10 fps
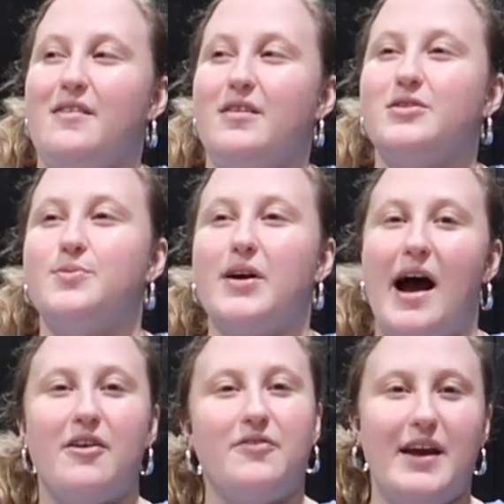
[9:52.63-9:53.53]
because we were
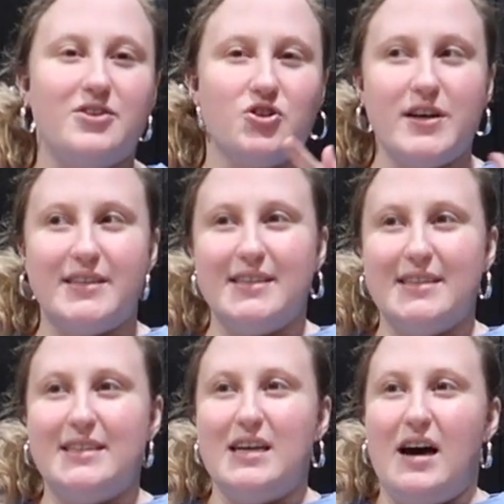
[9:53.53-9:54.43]
out of like drinks
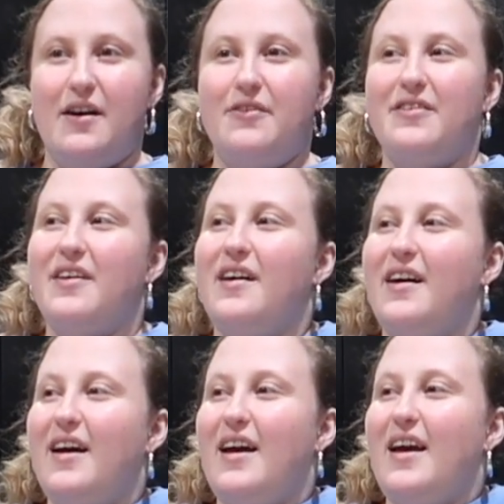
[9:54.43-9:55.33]
and stuff,
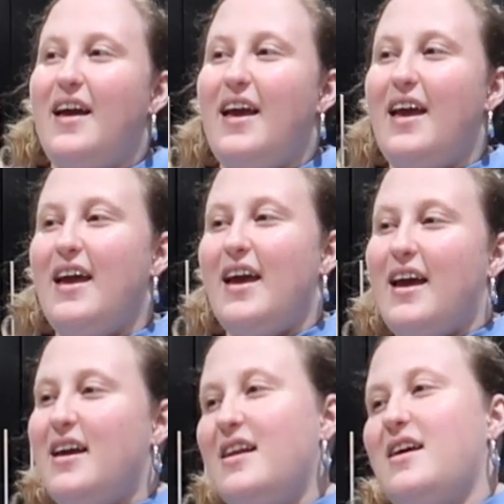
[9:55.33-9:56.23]

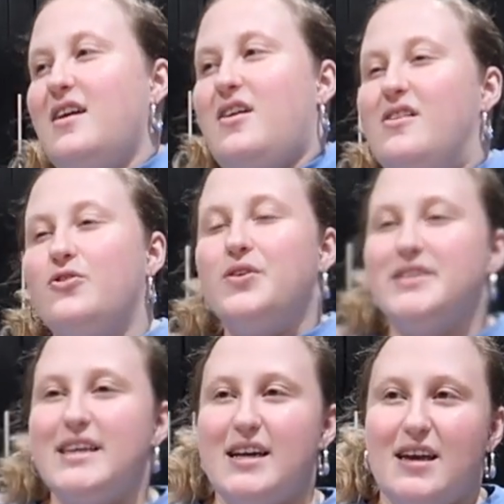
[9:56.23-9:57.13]
and of course
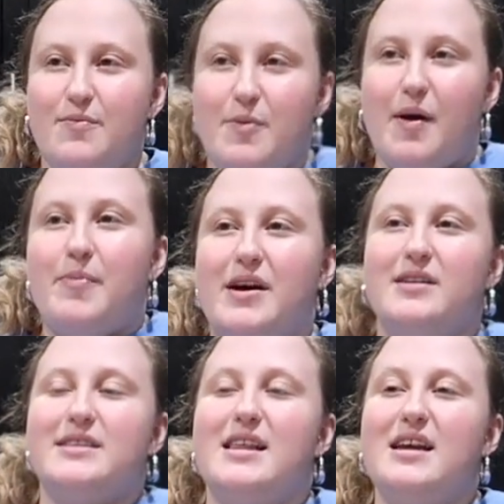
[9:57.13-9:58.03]
they didn't give me my
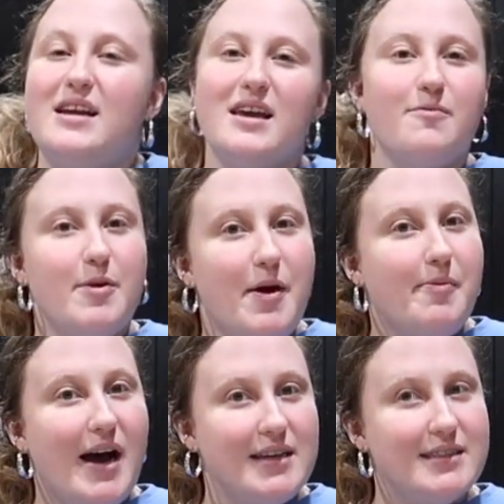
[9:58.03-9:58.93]
buns and they didn't give me my
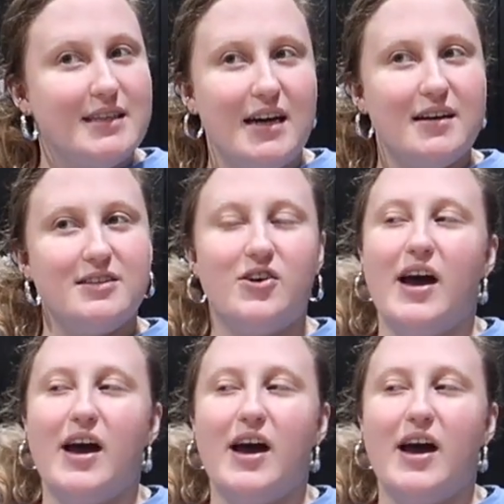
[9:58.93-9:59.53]
pasta, so